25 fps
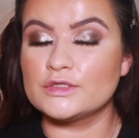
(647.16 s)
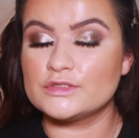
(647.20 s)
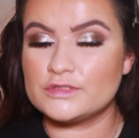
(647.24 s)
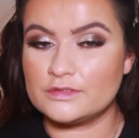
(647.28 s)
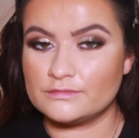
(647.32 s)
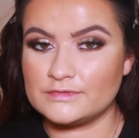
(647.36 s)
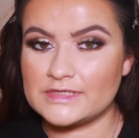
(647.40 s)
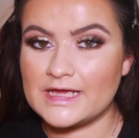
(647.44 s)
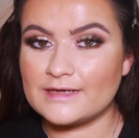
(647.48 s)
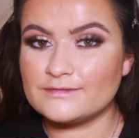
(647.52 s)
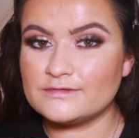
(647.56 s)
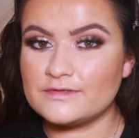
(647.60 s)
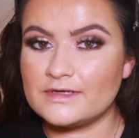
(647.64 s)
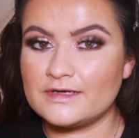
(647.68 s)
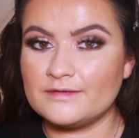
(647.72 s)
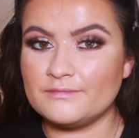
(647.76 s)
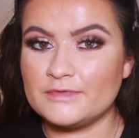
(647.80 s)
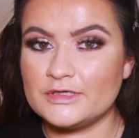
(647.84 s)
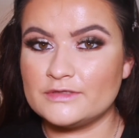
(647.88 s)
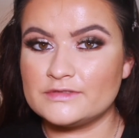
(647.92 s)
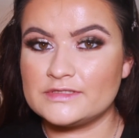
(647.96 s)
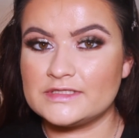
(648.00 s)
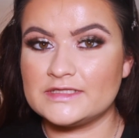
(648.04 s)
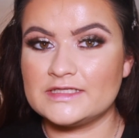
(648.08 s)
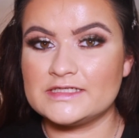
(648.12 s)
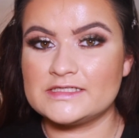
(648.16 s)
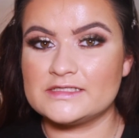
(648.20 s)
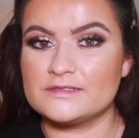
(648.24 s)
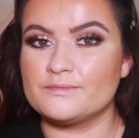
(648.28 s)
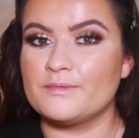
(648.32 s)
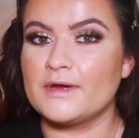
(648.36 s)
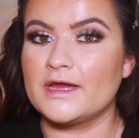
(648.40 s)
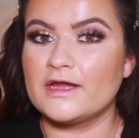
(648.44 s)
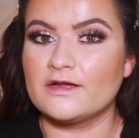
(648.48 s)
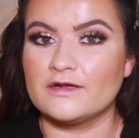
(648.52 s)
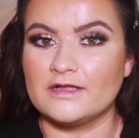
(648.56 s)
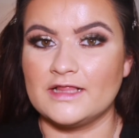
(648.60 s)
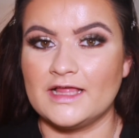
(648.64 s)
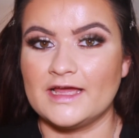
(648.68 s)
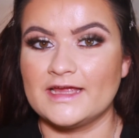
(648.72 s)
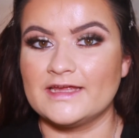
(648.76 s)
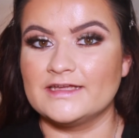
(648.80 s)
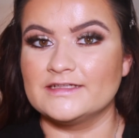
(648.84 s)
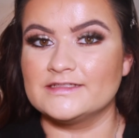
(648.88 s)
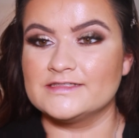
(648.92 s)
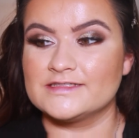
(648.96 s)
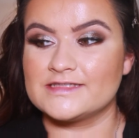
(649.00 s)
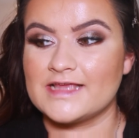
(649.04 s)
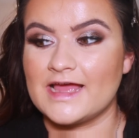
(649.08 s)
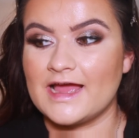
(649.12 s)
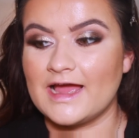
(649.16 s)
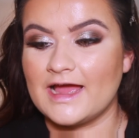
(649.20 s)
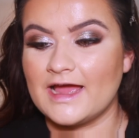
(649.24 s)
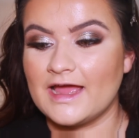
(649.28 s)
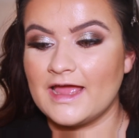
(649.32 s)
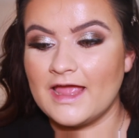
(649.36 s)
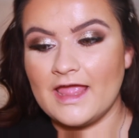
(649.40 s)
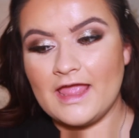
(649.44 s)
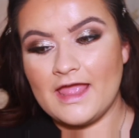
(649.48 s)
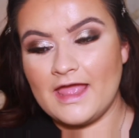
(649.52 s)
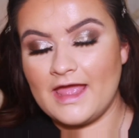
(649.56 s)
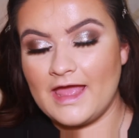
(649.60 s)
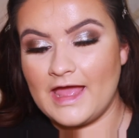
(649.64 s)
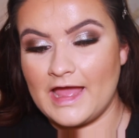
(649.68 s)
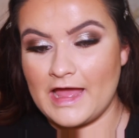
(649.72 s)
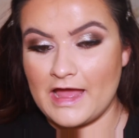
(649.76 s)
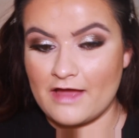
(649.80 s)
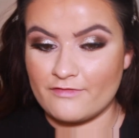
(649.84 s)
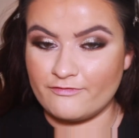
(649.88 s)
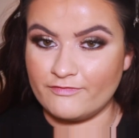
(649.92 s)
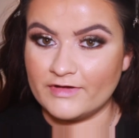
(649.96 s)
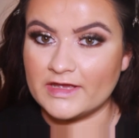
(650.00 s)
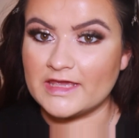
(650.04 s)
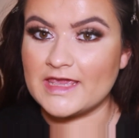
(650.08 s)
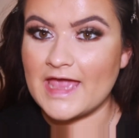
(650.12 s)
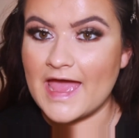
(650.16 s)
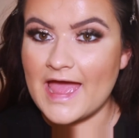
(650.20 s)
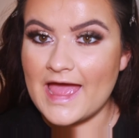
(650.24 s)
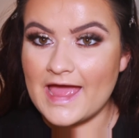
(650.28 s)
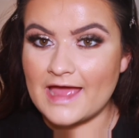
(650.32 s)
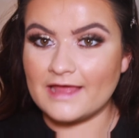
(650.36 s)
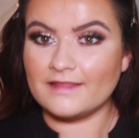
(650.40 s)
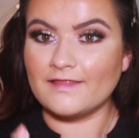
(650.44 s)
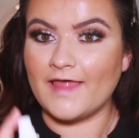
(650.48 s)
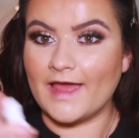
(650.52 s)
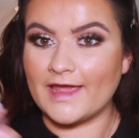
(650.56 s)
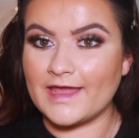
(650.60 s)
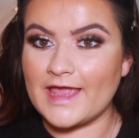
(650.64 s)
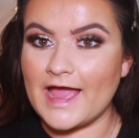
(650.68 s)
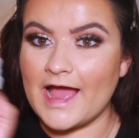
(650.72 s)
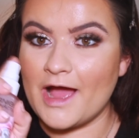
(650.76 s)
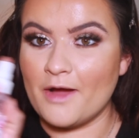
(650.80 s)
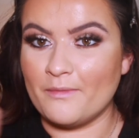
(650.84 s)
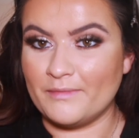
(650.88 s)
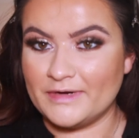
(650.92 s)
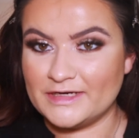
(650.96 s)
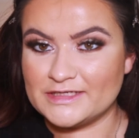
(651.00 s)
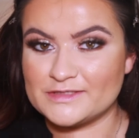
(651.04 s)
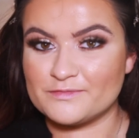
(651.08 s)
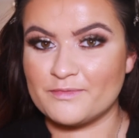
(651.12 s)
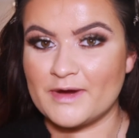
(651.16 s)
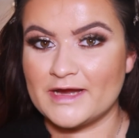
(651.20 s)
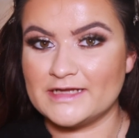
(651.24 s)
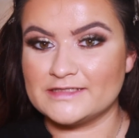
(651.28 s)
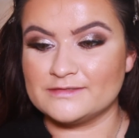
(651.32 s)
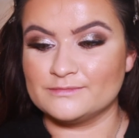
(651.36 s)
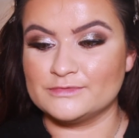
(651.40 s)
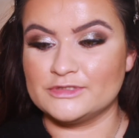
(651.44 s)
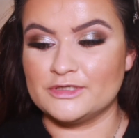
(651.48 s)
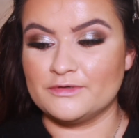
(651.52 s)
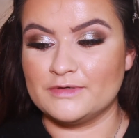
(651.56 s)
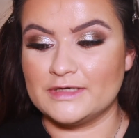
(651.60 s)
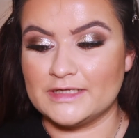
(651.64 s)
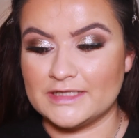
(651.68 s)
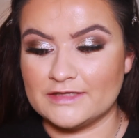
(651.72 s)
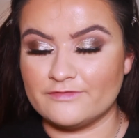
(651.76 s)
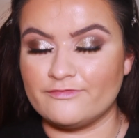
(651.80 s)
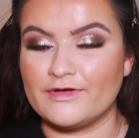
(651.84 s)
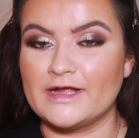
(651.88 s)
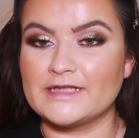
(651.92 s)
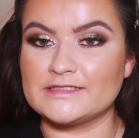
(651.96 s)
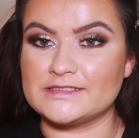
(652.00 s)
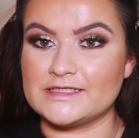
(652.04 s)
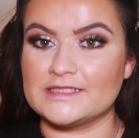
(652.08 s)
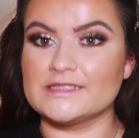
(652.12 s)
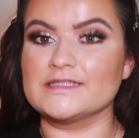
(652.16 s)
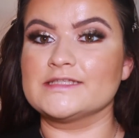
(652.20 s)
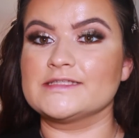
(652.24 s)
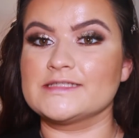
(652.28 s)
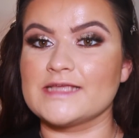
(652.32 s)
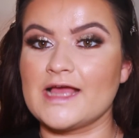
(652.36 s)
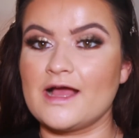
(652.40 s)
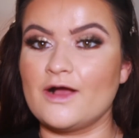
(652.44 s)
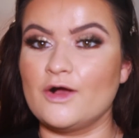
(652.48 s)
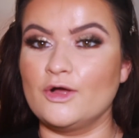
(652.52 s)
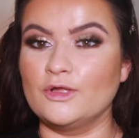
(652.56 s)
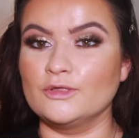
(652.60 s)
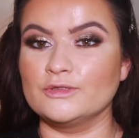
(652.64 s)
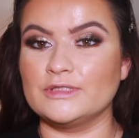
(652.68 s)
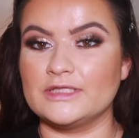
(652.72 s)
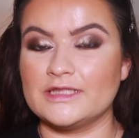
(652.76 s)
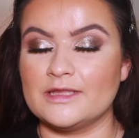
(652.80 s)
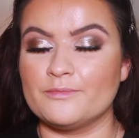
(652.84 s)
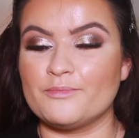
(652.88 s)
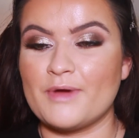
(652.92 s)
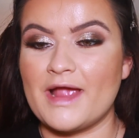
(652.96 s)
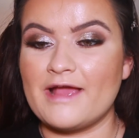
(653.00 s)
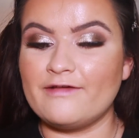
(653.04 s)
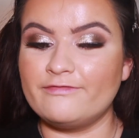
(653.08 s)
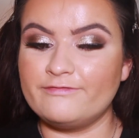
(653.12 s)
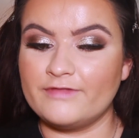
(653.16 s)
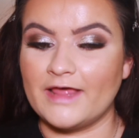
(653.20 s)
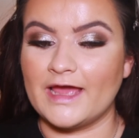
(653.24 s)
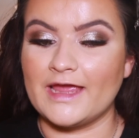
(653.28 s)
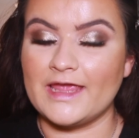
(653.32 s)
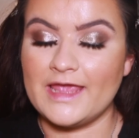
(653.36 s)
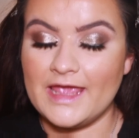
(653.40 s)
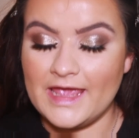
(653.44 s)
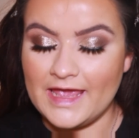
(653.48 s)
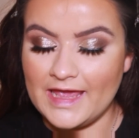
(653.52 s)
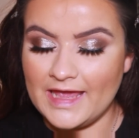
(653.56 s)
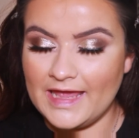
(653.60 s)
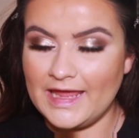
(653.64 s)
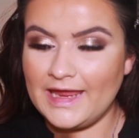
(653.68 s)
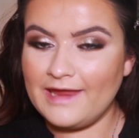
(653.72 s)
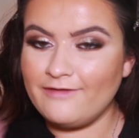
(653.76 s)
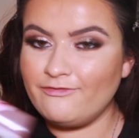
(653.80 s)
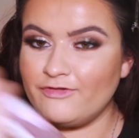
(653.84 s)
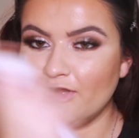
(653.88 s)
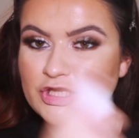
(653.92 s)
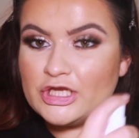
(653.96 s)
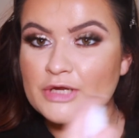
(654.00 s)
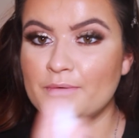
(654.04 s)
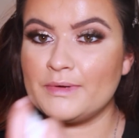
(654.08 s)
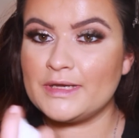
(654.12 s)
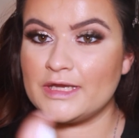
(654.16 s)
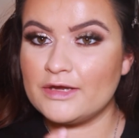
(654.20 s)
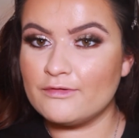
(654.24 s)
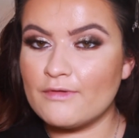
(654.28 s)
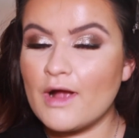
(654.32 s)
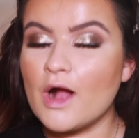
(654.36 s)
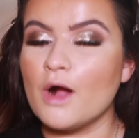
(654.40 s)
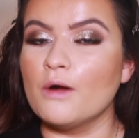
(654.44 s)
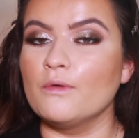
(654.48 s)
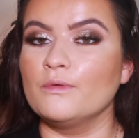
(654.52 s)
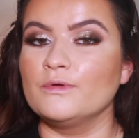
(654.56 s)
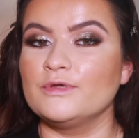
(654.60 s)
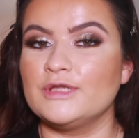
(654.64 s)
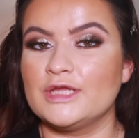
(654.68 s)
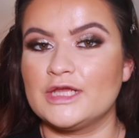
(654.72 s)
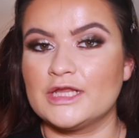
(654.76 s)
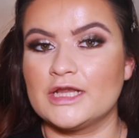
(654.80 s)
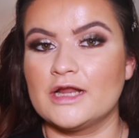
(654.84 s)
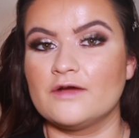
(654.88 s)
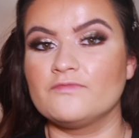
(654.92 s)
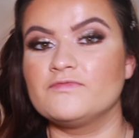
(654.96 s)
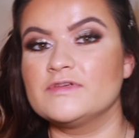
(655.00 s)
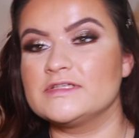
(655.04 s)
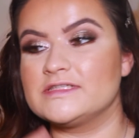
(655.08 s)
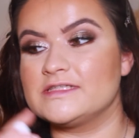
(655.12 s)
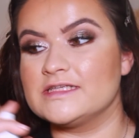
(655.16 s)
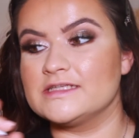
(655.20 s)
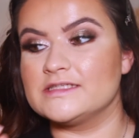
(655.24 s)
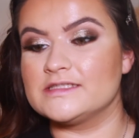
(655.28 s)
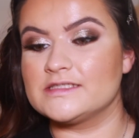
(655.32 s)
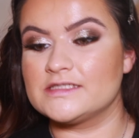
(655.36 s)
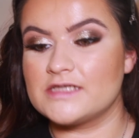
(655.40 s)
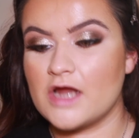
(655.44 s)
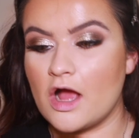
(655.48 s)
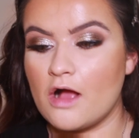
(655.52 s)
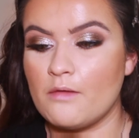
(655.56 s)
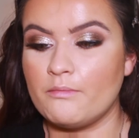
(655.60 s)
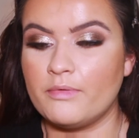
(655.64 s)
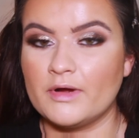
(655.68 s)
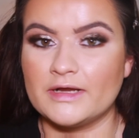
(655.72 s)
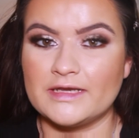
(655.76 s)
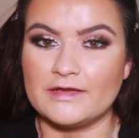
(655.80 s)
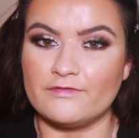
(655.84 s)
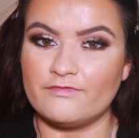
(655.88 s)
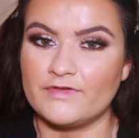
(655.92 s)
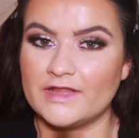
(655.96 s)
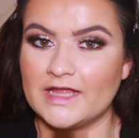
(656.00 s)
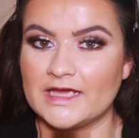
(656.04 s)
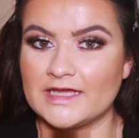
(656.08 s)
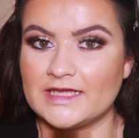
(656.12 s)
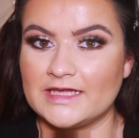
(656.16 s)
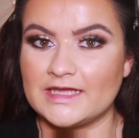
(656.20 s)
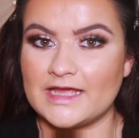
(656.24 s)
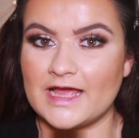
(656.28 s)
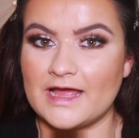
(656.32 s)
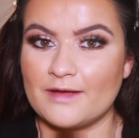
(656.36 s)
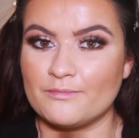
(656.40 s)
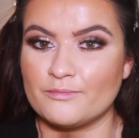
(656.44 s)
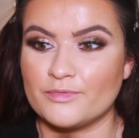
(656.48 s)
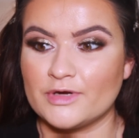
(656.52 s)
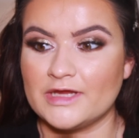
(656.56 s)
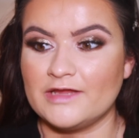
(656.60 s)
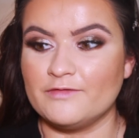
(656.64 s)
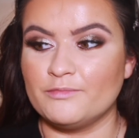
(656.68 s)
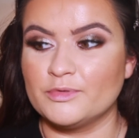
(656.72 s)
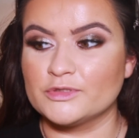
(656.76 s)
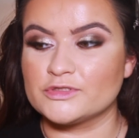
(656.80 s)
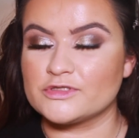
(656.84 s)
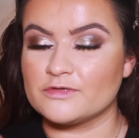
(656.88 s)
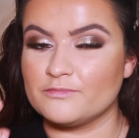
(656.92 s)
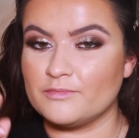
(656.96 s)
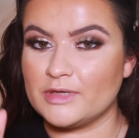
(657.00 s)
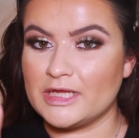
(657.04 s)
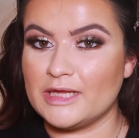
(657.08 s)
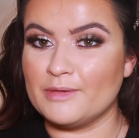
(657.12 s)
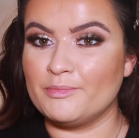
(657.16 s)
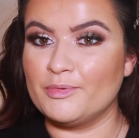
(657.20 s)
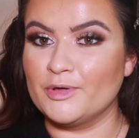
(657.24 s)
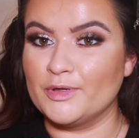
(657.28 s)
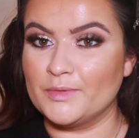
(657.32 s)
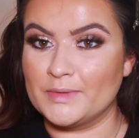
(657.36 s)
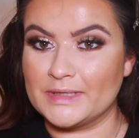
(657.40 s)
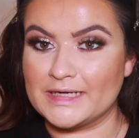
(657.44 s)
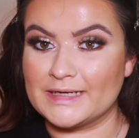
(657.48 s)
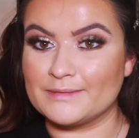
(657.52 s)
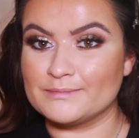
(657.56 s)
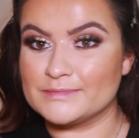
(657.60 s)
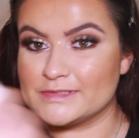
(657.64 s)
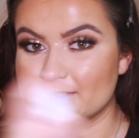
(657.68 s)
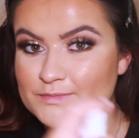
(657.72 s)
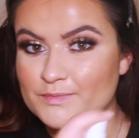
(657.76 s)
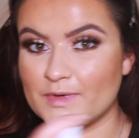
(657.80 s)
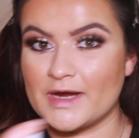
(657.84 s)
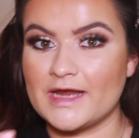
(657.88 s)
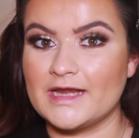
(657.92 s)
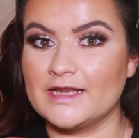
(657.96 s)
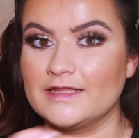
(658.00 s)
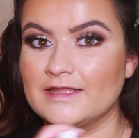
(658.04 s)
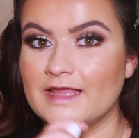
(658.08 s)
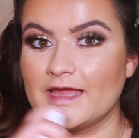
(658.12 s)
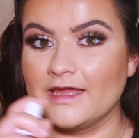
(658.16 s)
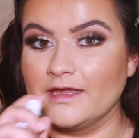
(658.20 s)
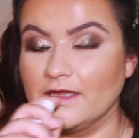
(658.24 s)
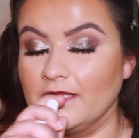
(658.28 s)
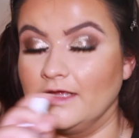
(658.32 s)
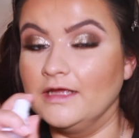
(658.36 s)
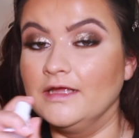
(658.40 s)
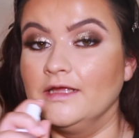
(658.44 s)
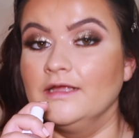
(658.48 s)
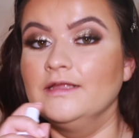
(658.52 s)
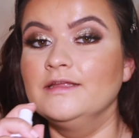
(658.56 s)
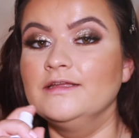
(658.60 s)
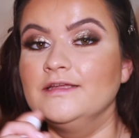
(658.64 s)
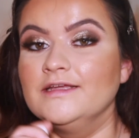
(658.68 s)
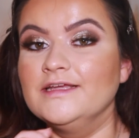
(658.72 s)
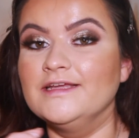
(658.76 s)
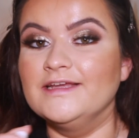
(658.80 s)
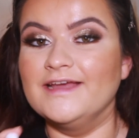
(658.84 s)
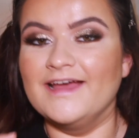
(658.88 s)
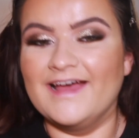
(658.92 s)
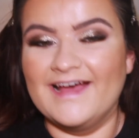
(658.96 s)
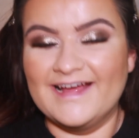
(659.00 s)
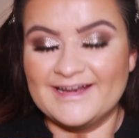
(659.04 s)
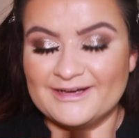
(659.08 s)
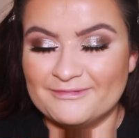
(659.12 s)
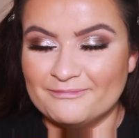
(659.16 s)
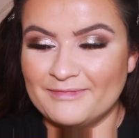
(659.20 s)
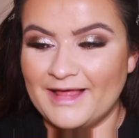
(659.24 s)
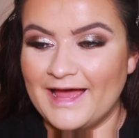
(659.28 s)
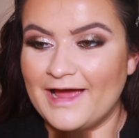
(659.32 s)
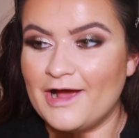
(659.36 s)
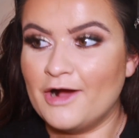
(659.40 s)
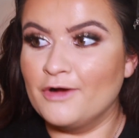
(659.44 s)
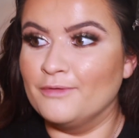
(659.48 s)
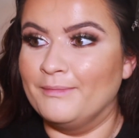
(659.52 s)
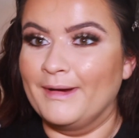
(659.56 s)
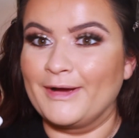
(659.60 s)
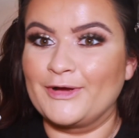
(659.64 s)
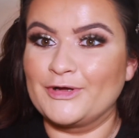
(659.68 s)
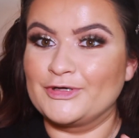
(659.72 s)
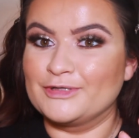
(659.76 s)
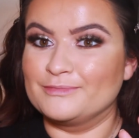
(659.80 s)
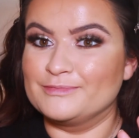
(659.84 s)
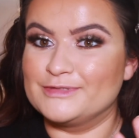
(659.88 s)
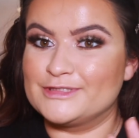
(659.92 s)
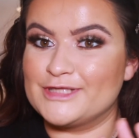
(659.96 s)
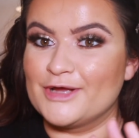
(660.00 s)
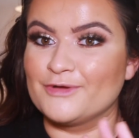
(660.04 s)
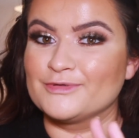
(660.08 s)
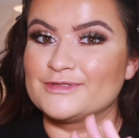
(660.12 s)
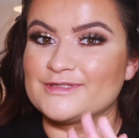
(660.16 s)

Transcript: Sometimes when I'm using this spray on clients, I forget like how many sprays I'm doing and the fact that they start holding their breath. Like, if you're doing your own, you can obviously stop when you feel like you can't breathe, but some people when I'm spraying are like, and I'm like, oh my god, I'm so